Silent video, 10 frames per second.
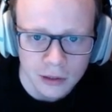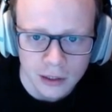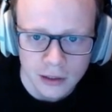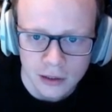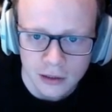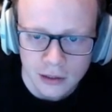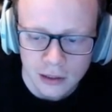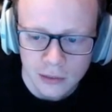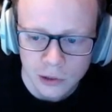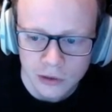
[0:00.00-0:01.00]
As you can see,
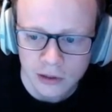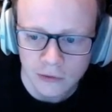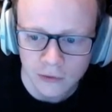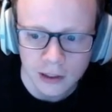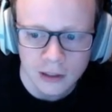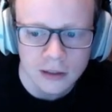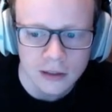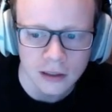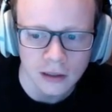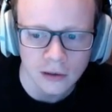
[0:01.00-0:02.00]
it's mostly finished,
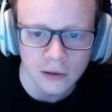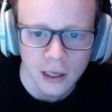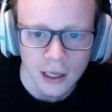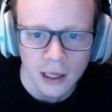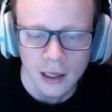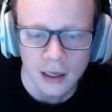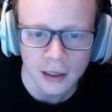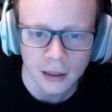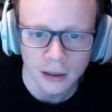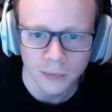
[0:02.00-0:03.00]
so
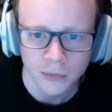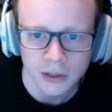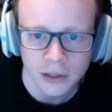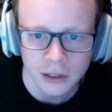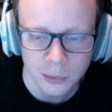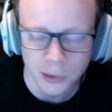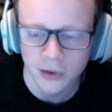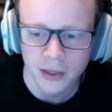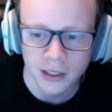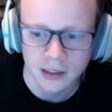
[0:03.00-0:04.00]
there's just small
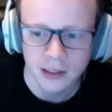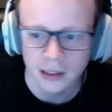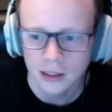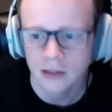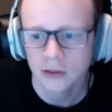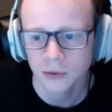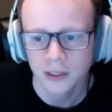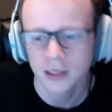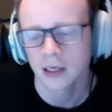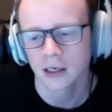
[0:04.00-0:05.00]
things that I need to
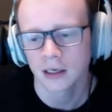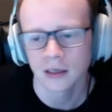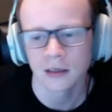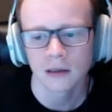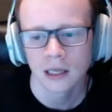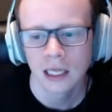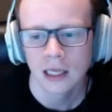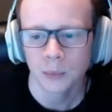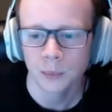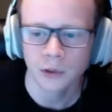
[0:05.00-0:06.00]
tweak, and I need to
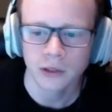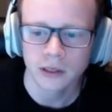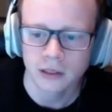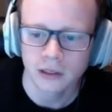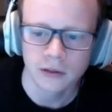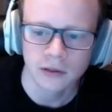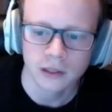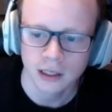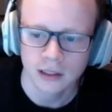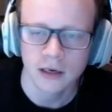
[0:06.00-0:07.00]
put this into a
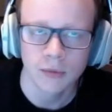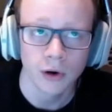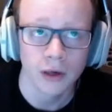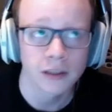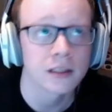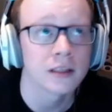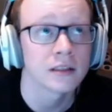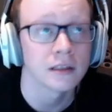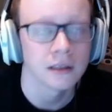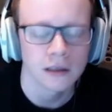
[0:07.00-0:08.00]
testing
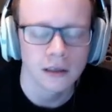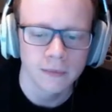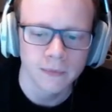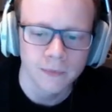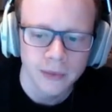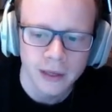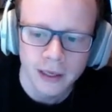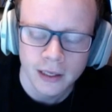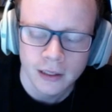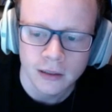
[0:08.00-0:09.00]
process and
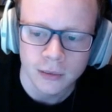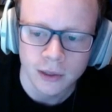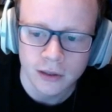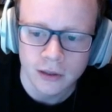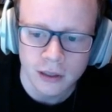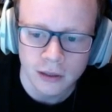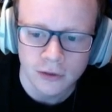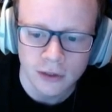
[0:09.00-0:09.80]
some other stuff.